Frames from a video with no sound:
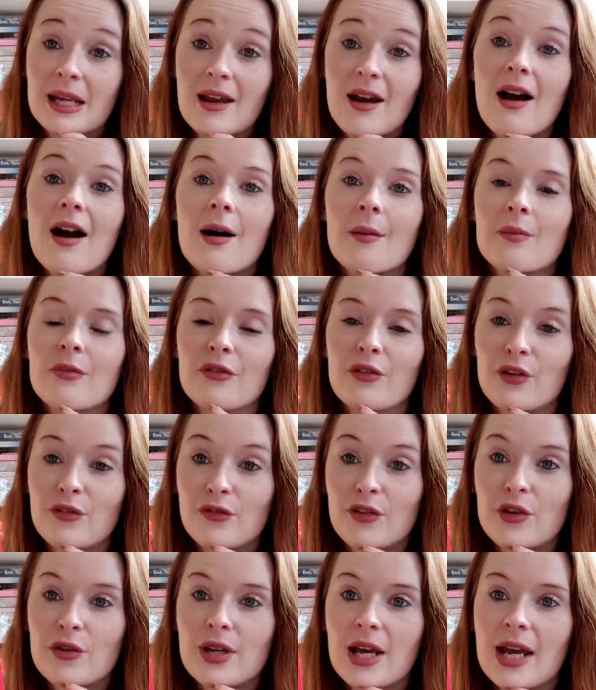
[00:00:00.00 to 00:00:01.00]
pick it up for a
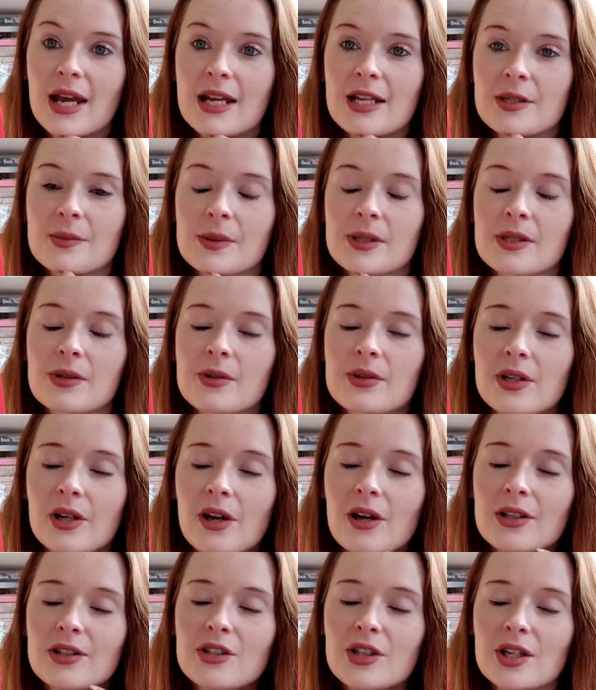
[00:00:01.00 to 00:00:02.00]
few days because I was
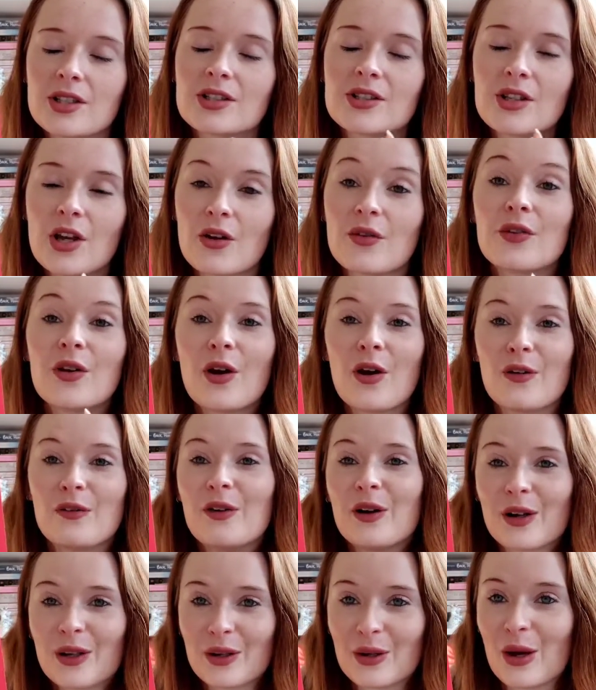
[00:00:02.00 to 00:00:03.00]
like, I just don't know
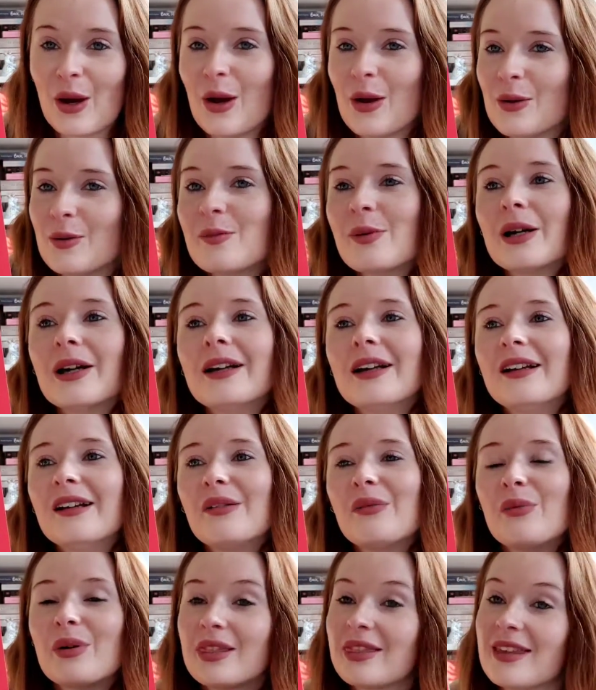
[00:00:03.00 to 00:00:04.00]
if I can cope
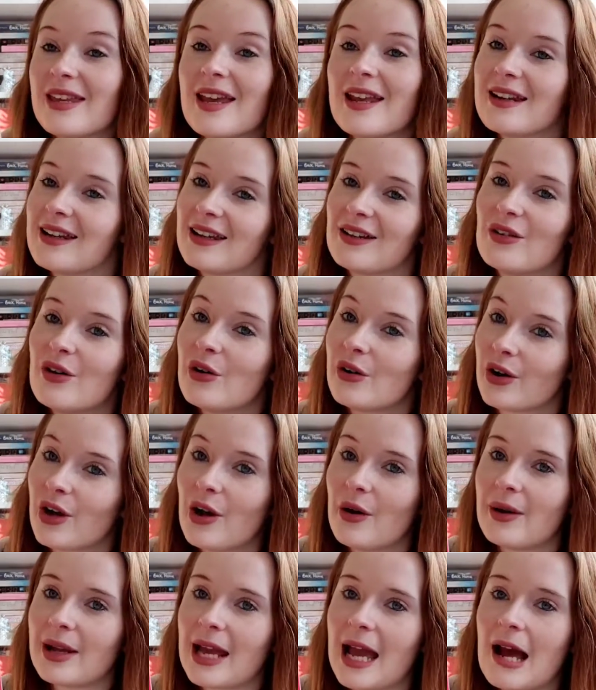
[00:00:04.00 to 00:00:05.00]
with the ending not
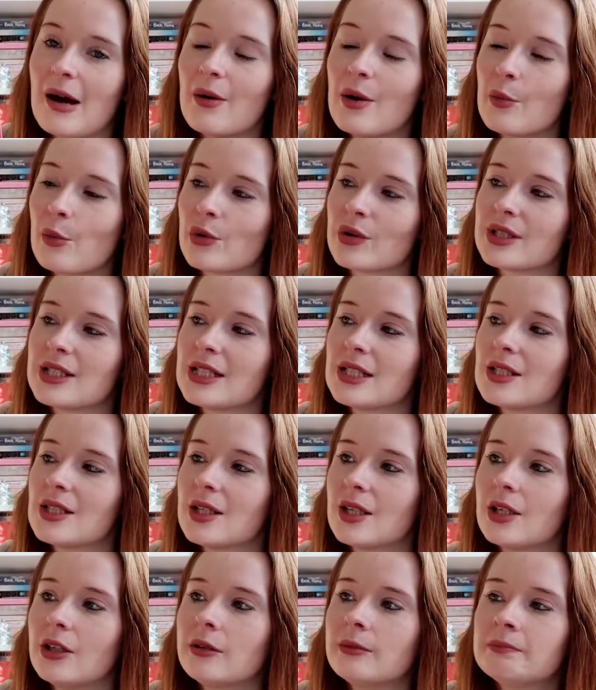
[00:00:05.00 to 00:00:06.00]
going how I want it
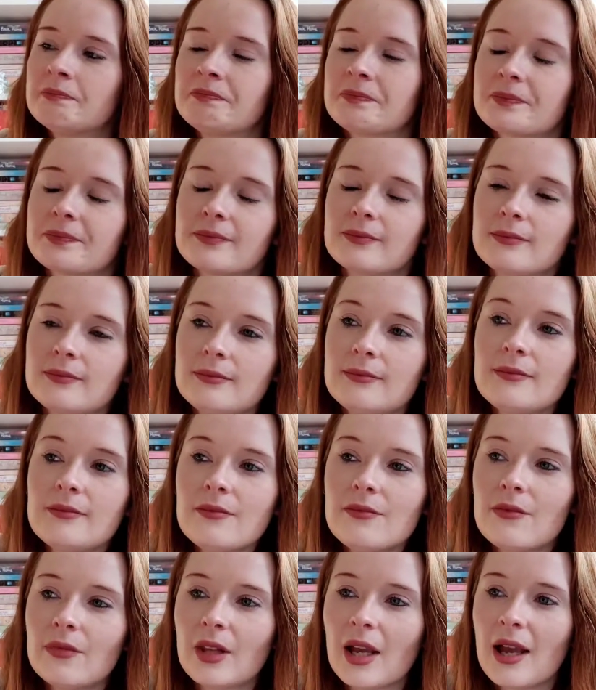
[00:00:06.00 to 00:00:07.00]
to.
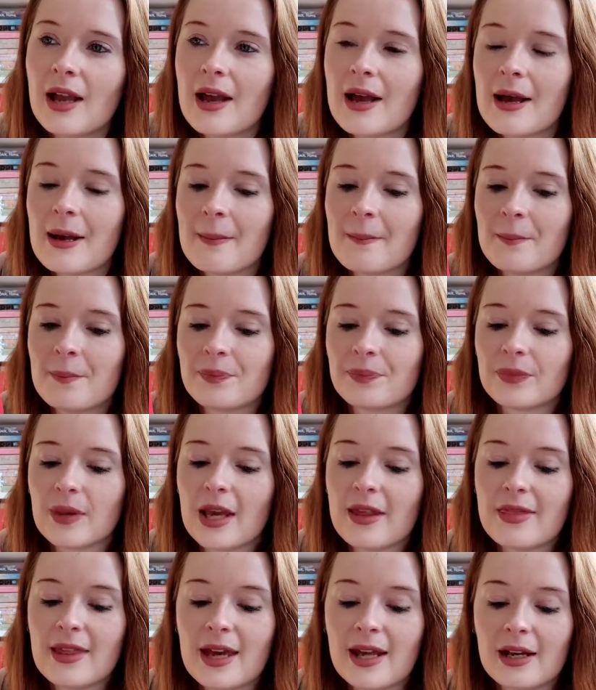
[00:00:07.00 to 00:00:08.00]
And
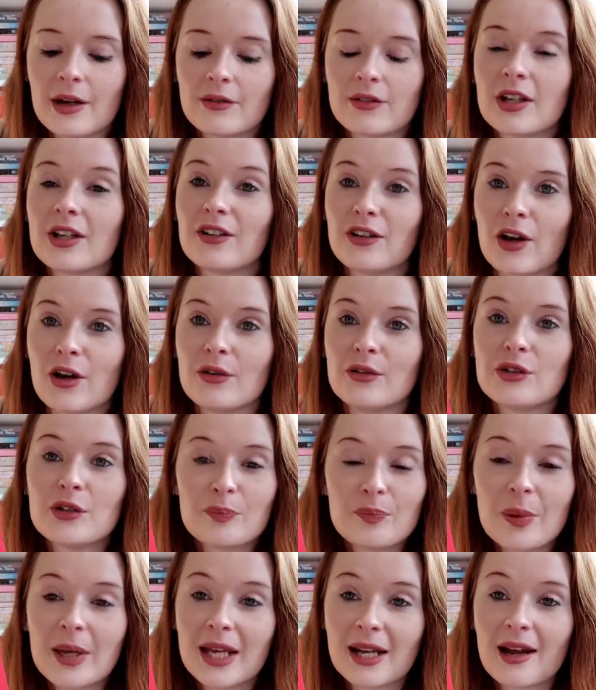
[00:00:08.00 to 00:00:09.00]
then I was like, no,
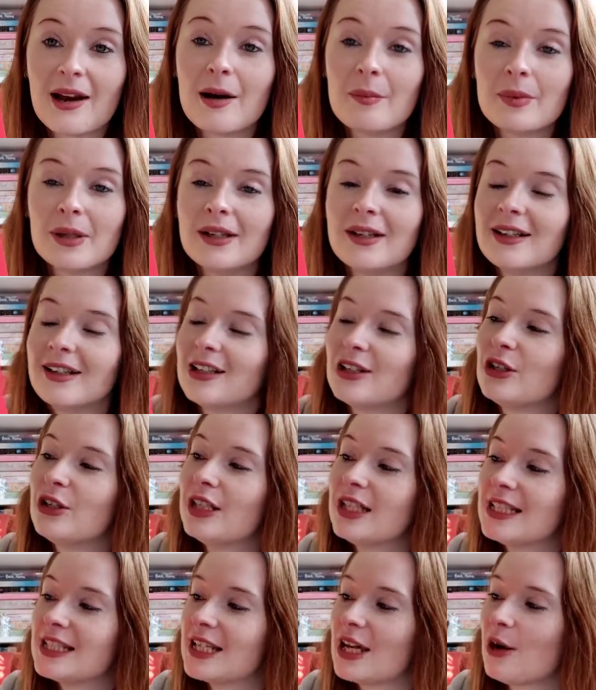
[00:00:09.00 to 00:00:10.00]
just pick it up. You
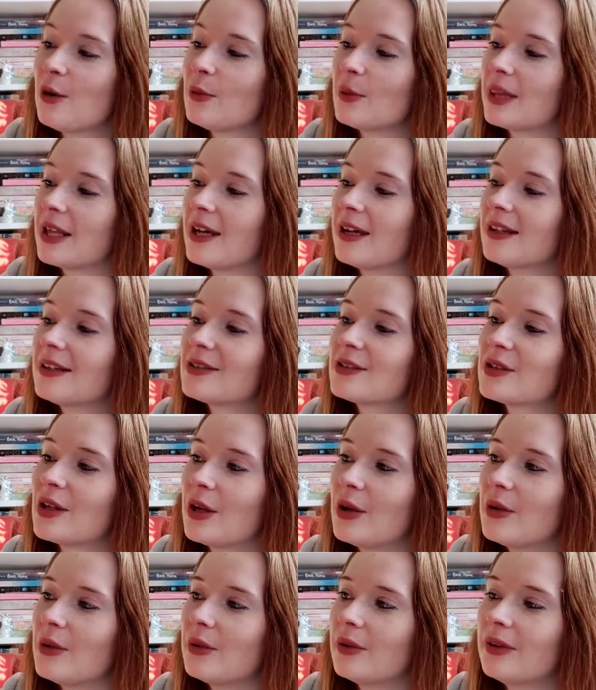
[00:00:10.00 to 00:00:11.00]
need to get on with it.
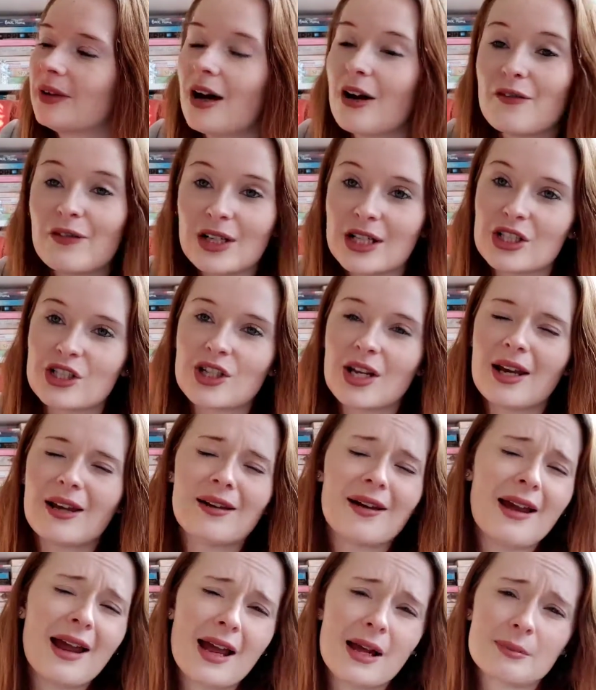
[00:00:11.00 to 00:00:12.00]
So I finished it
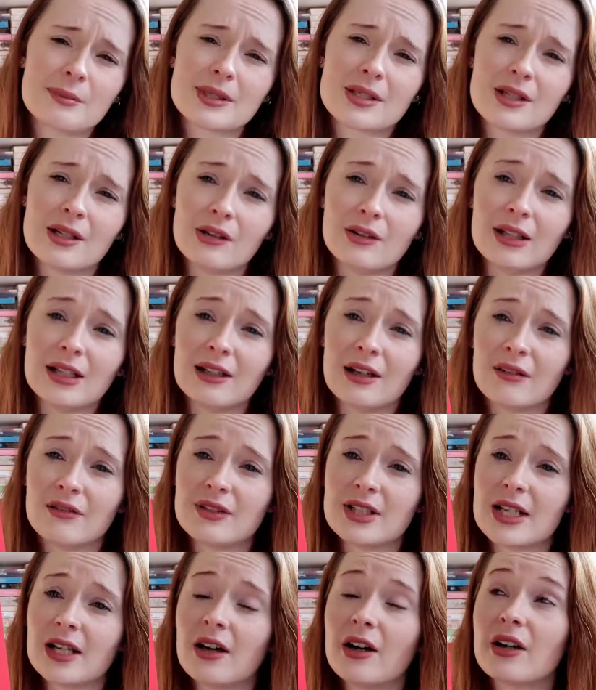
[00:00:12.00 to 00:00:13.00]
and I absolutely
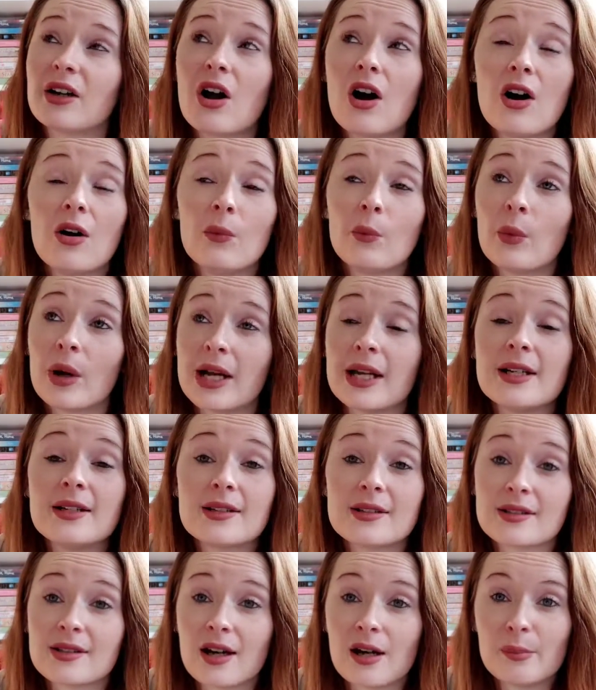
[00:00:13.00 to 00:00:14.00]
loved it. I can't wait
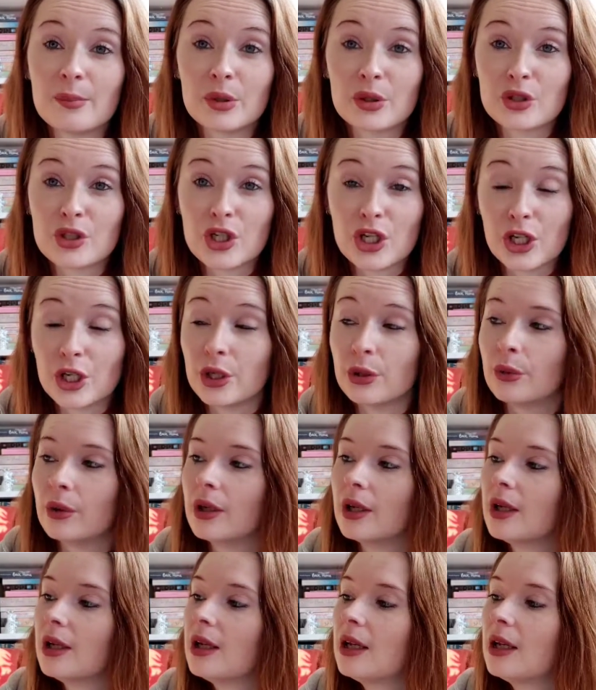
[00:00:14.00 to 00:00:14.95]
to start book two.